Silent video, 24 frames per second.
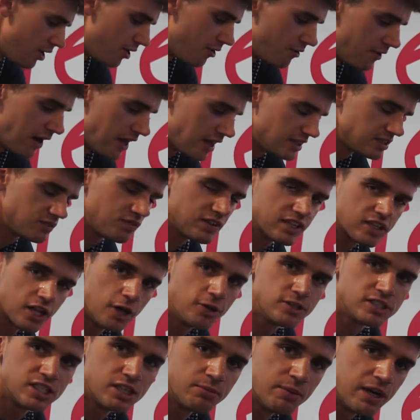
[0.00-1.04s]
relatively
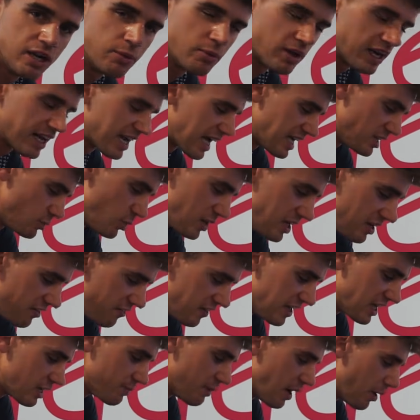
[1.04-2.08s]
close in the middle. But I guess when you
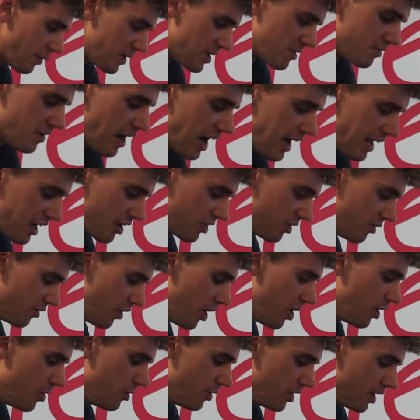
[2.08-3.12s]
think about when you're riding on the
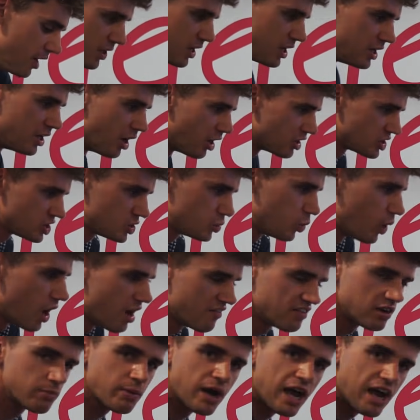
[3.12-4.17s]
road, you're not
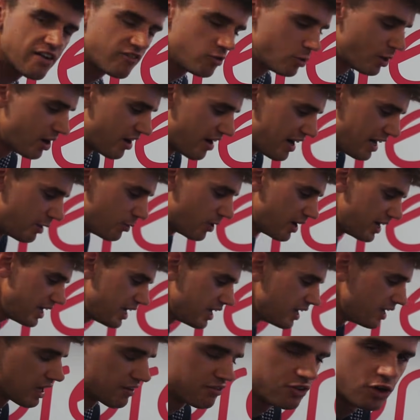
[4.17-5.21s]
swerving about everywhere anyway.
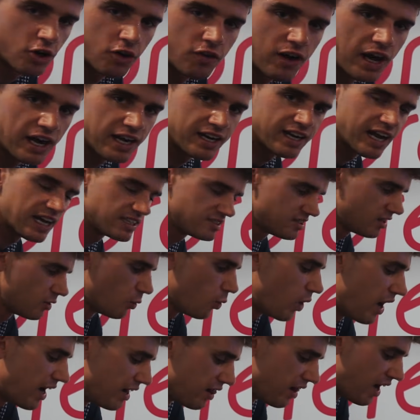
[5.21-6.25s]
If you're riding next to
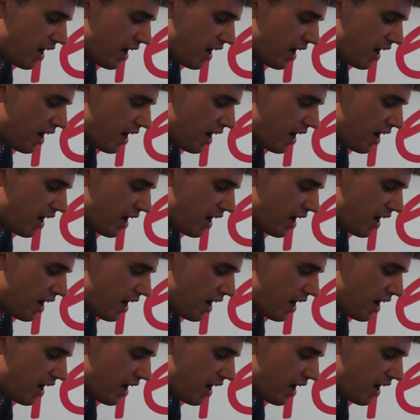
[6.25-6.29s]
the white